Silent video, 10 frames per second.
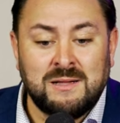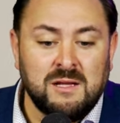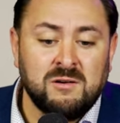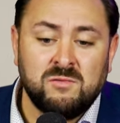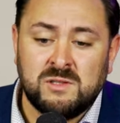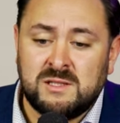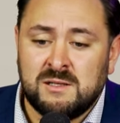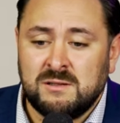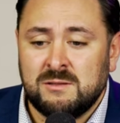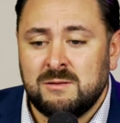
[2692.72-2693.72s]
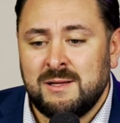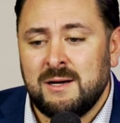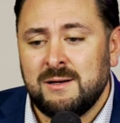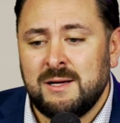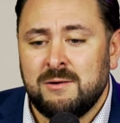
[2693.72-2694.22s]
I love what they're doing
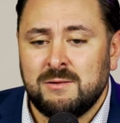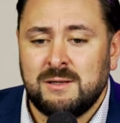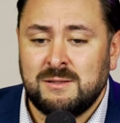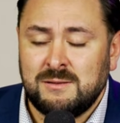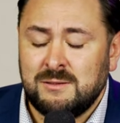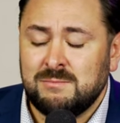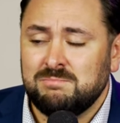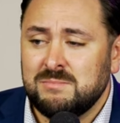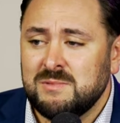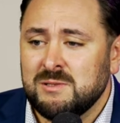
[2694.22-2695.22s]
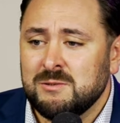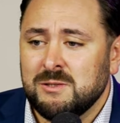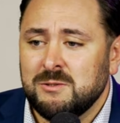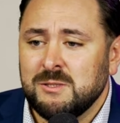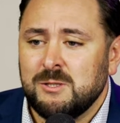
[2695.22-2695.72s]
there. You know, and you you
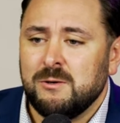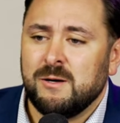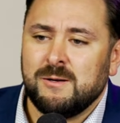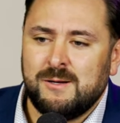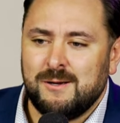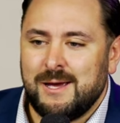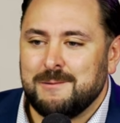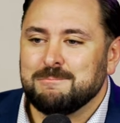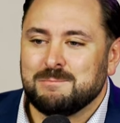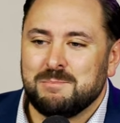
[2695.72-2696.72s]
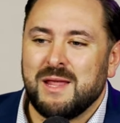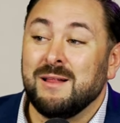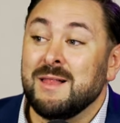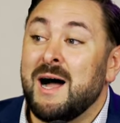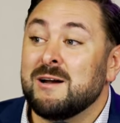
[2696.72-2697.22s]
alluded to it earlier, like.
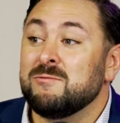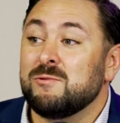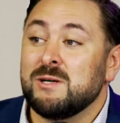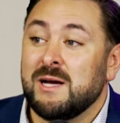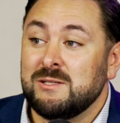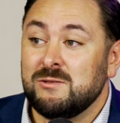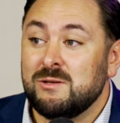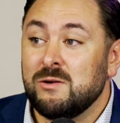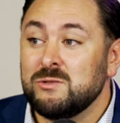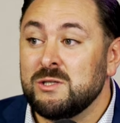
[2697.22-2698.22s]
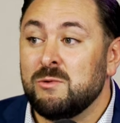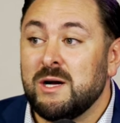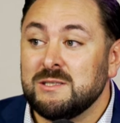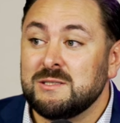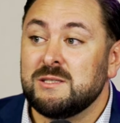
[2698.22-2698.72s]
A lot of what I do
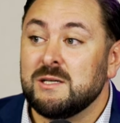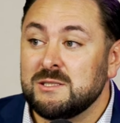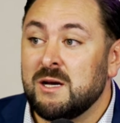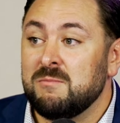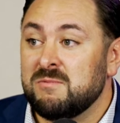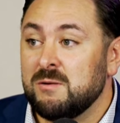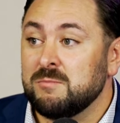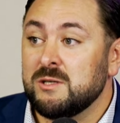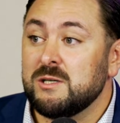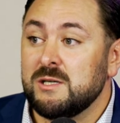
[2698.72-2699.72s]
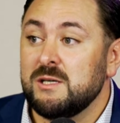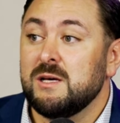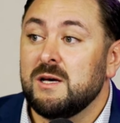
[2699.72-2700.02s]
coaching-wise does come from yeah. Goody.